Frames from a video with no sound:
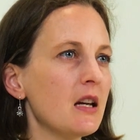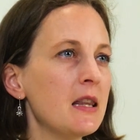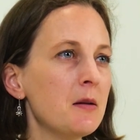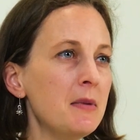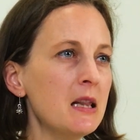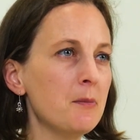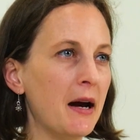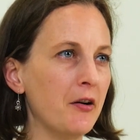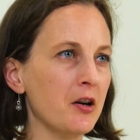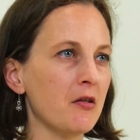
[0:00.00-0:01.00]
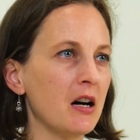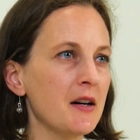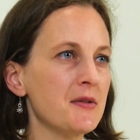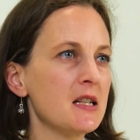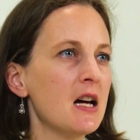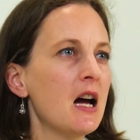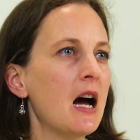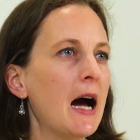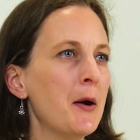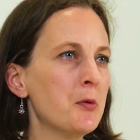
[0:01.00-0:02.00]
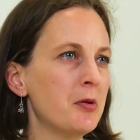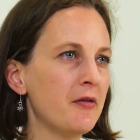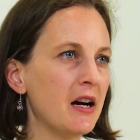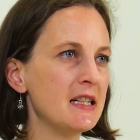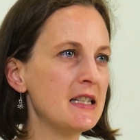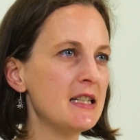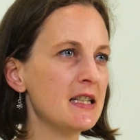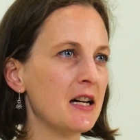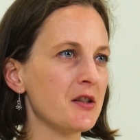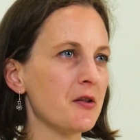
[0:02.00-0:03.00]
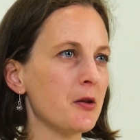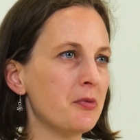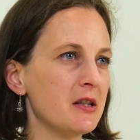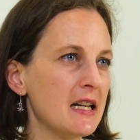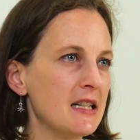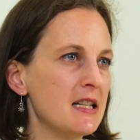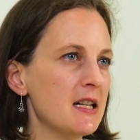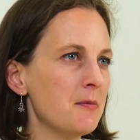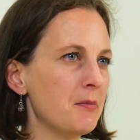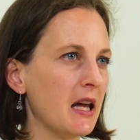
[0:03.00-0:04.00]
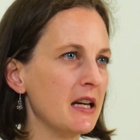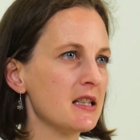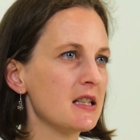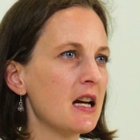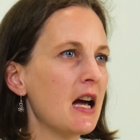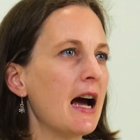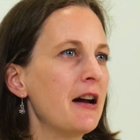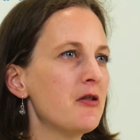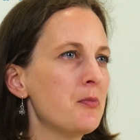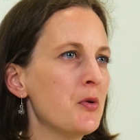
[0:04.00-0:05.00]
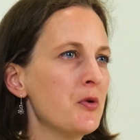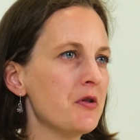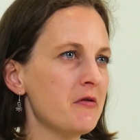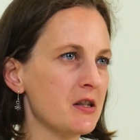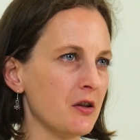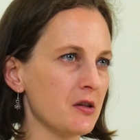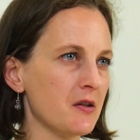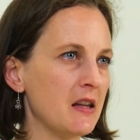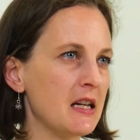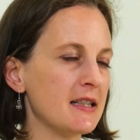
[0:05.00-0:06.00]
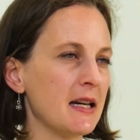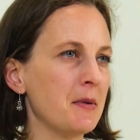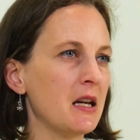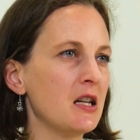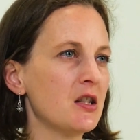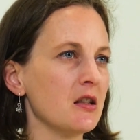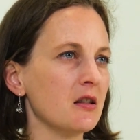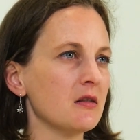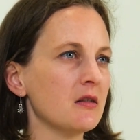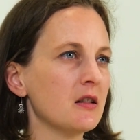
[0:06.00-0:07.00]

In the middle paragraphs, I will provide details of the presenting complaint and report the results of the examination.